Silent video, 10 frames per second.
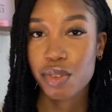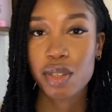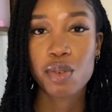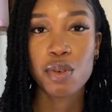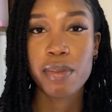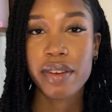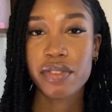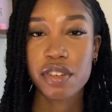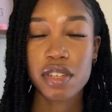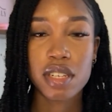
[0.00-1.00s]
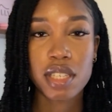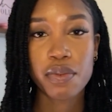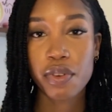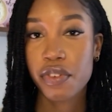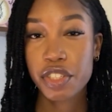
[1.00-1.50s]
recall methods and
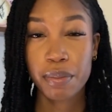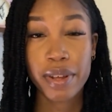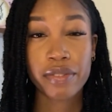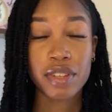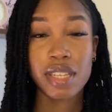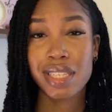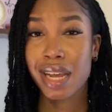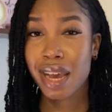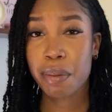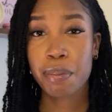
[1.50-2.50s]
revision methods like